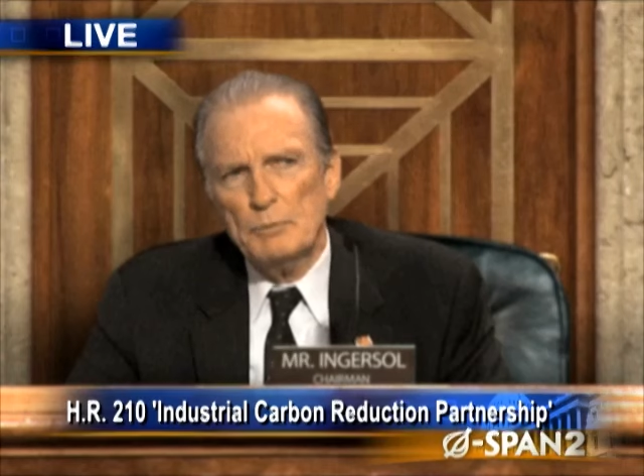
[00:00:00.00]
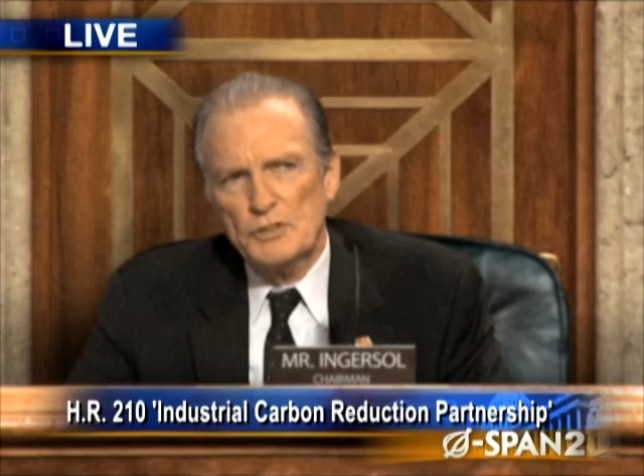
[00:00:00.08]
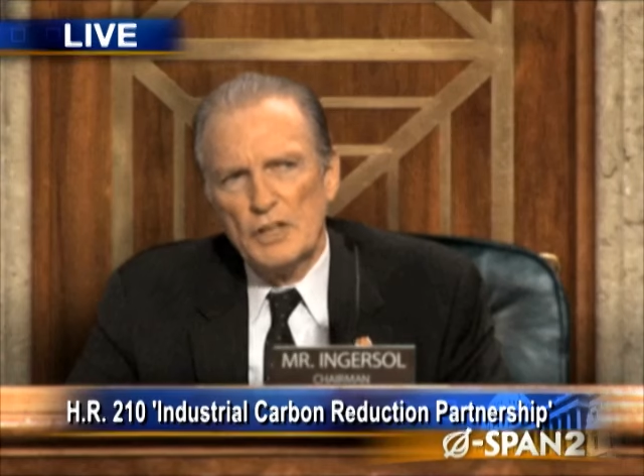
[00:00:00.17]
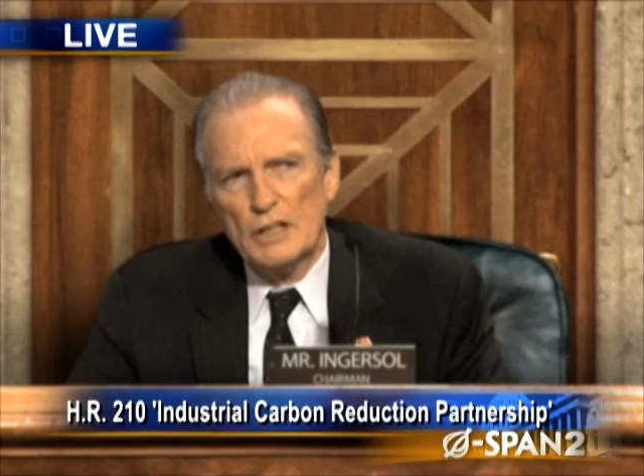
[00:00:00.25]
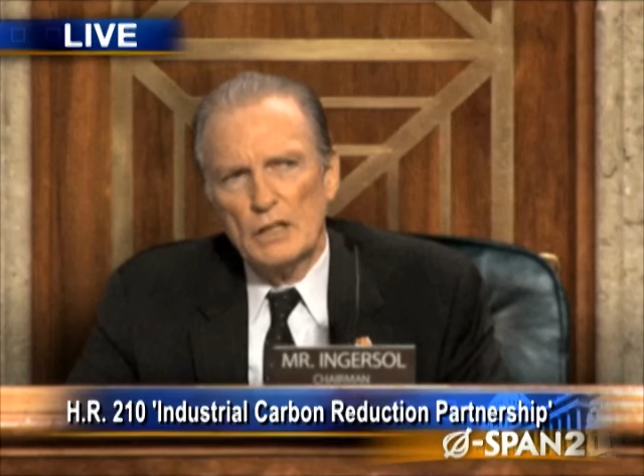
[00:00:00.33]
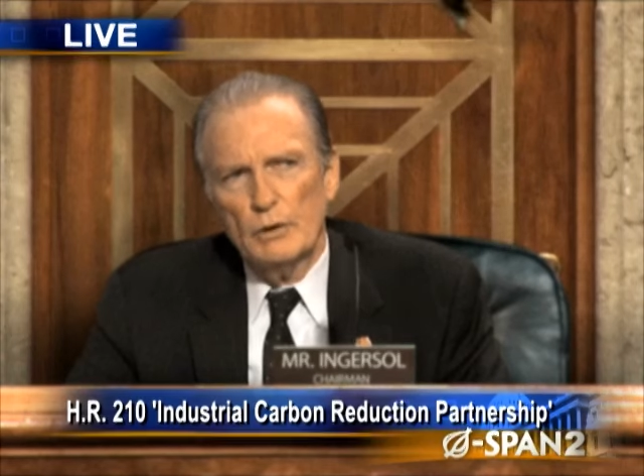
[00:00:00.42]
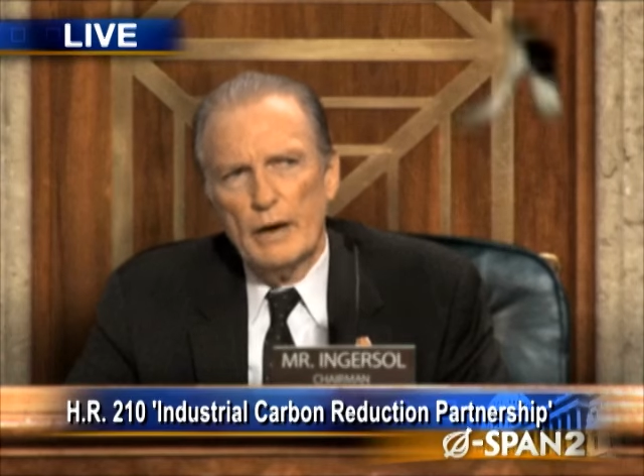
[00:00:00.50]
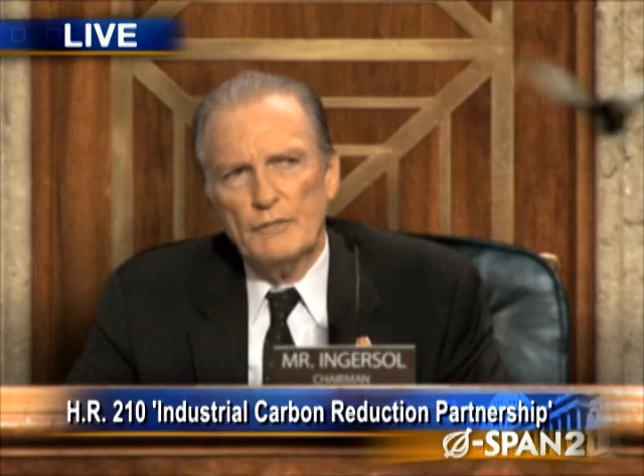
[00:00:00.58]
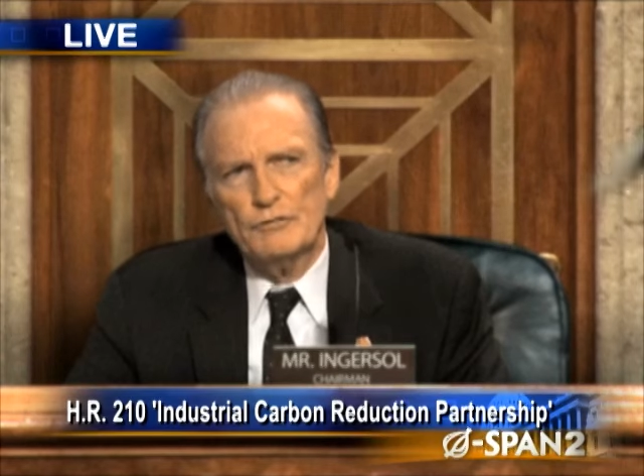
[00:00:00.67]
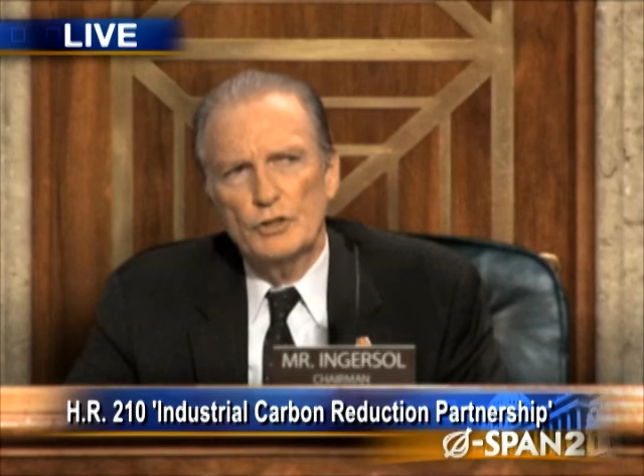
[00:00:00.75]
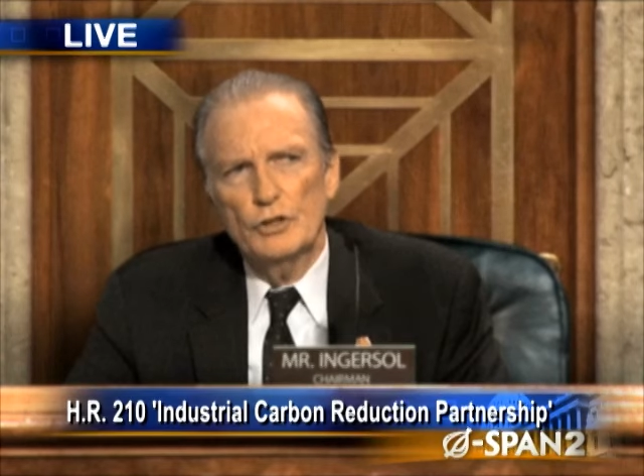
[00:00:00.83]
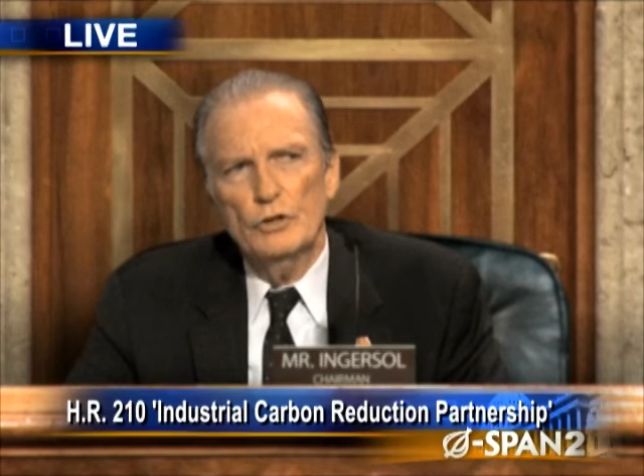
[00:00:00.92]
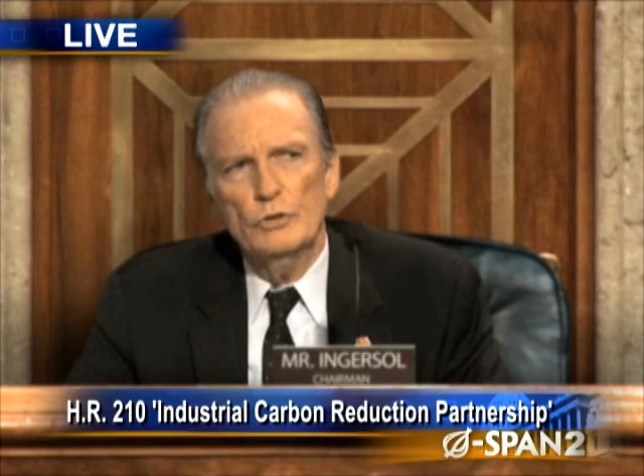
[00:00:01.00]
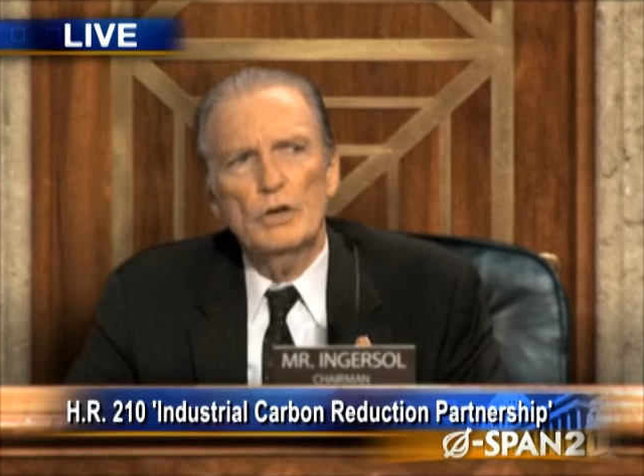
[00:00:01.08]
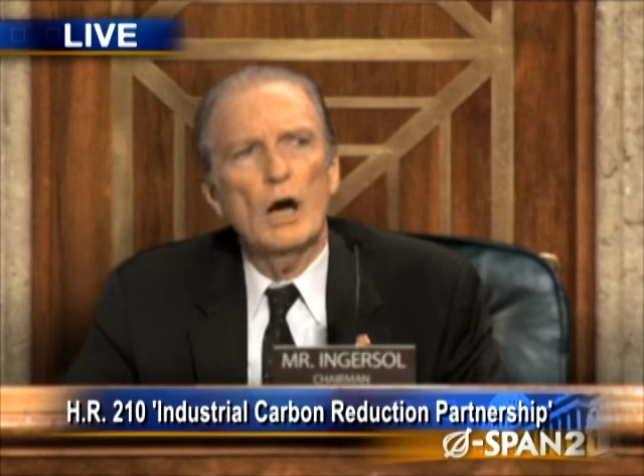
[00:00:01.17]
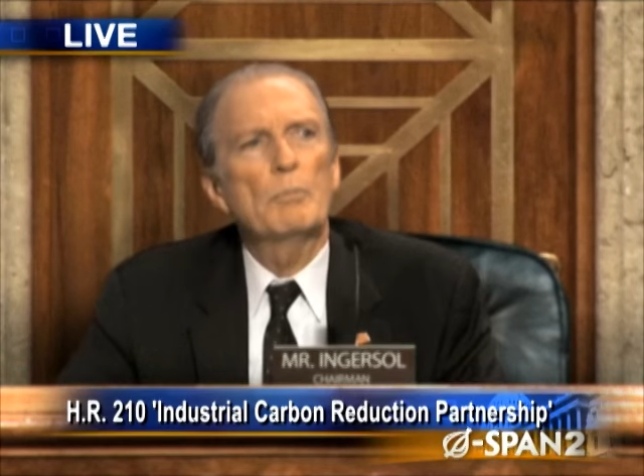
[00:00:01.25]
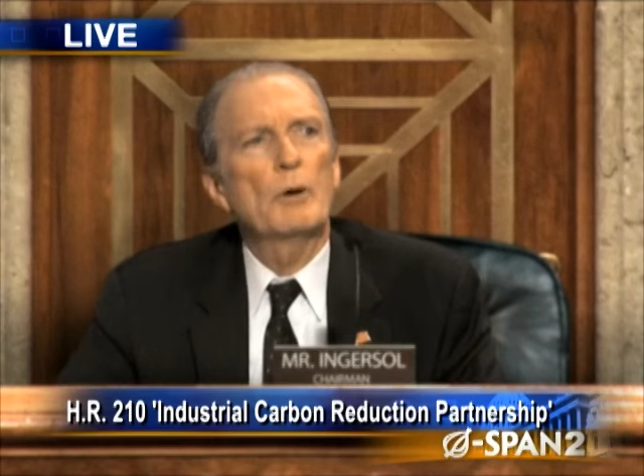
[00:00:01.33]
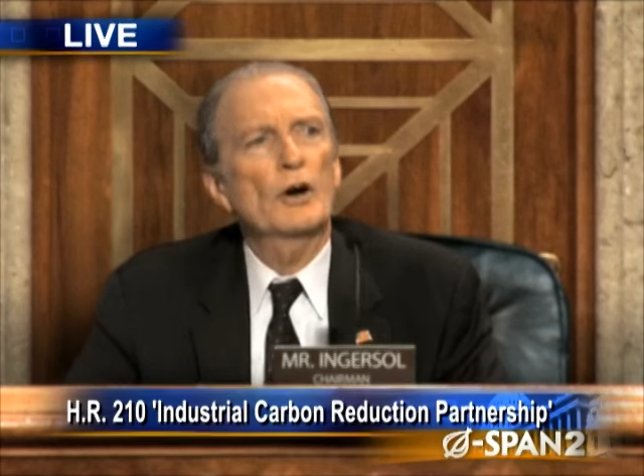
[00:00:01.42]
particular
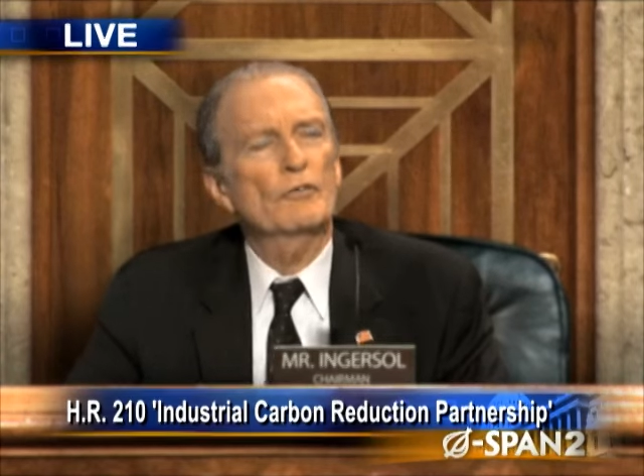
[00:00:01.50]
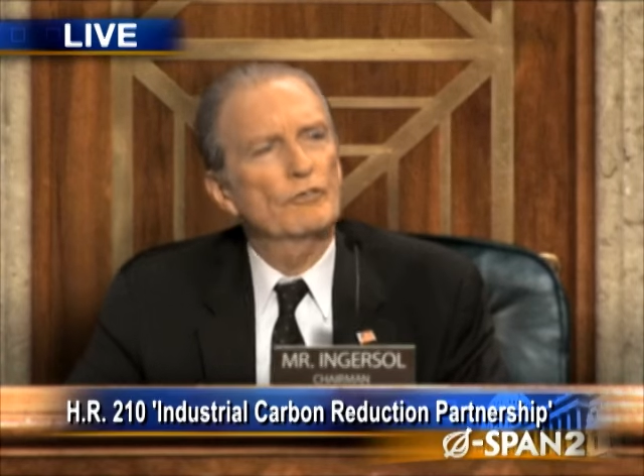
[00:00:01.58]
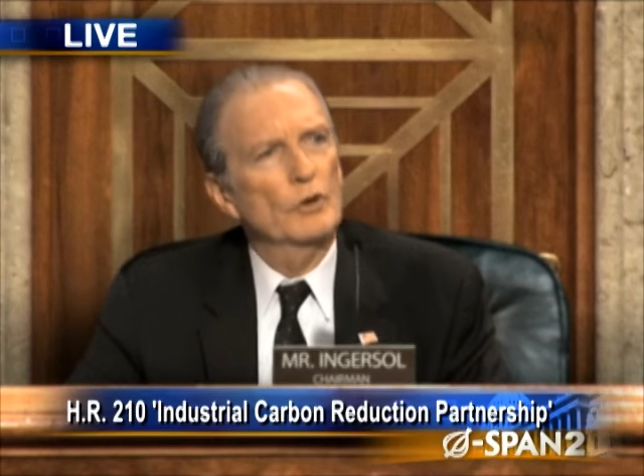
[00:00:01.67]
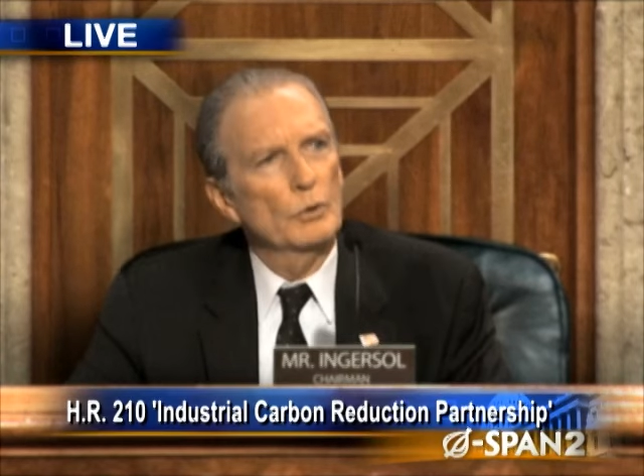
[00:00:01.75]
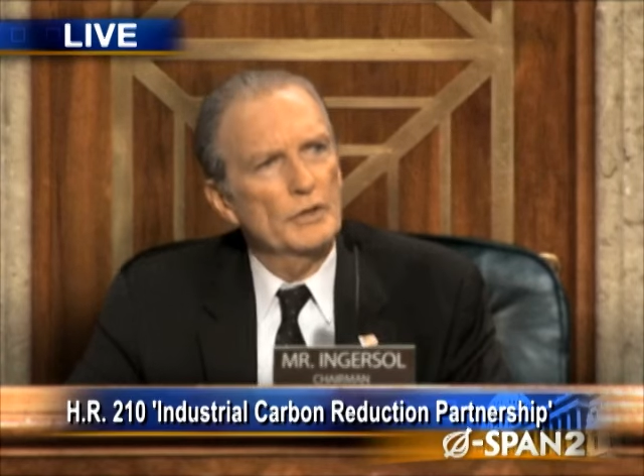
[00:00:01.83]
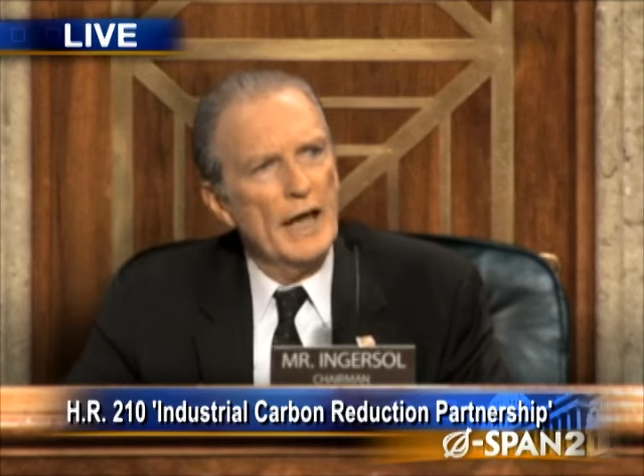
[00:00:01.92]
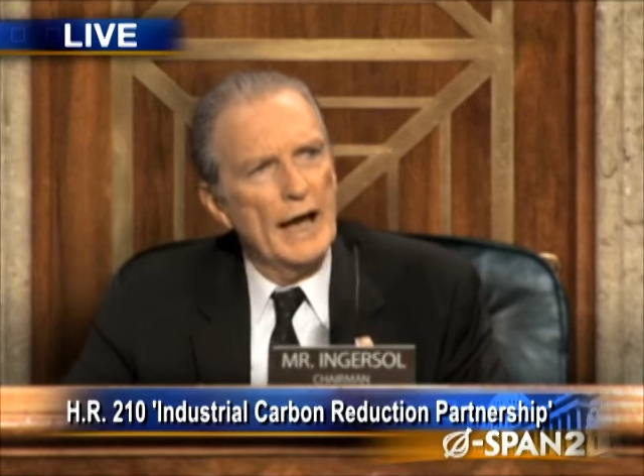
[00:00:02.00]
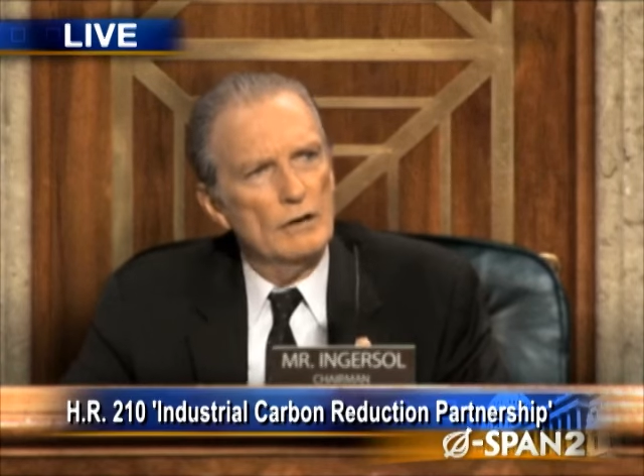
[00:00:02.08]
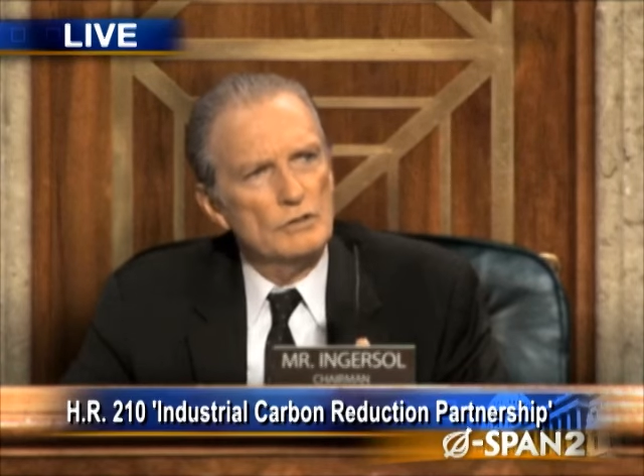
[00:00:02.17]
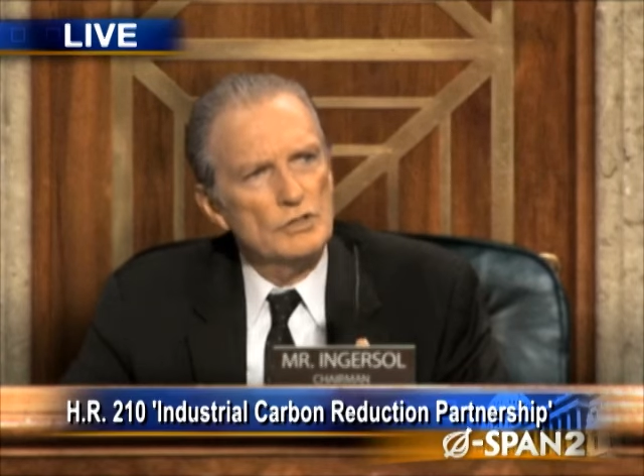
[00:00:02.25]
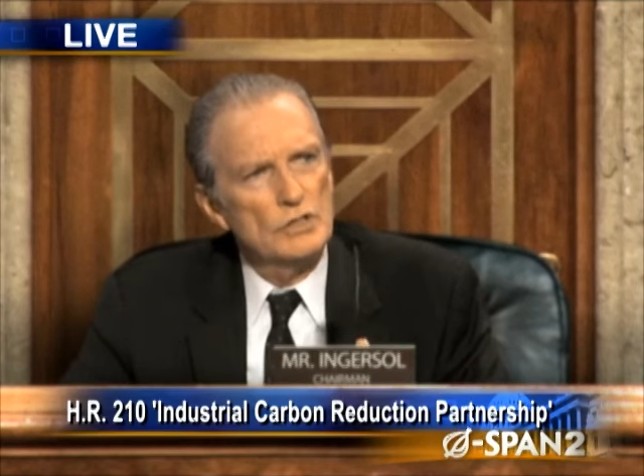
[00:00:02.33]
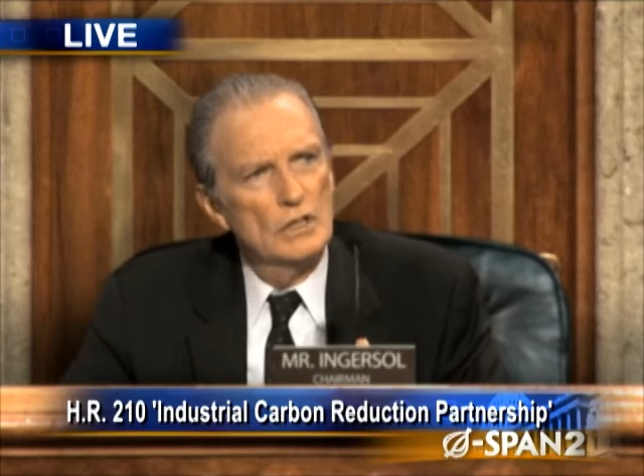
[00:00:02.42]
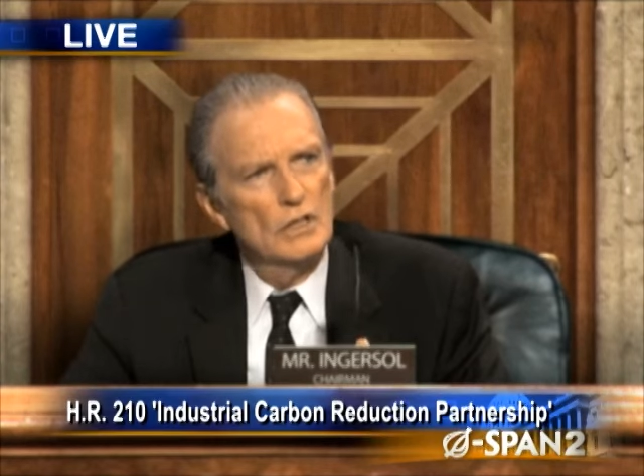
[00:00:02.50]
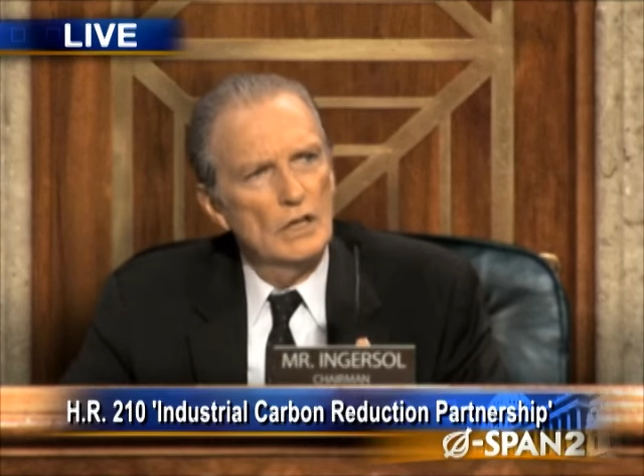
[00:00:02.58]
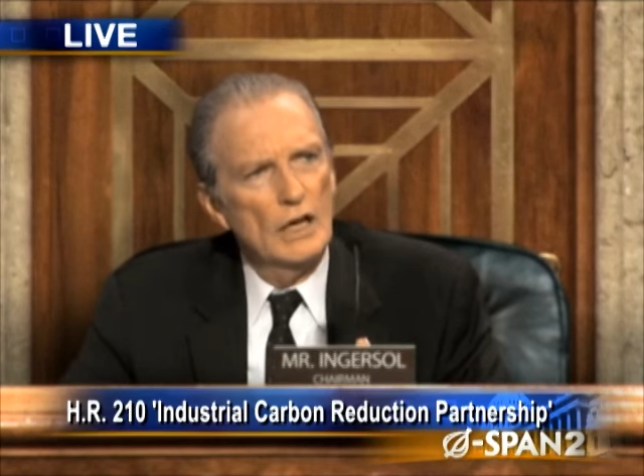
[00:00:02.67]
afternoon, a bird flew in the house.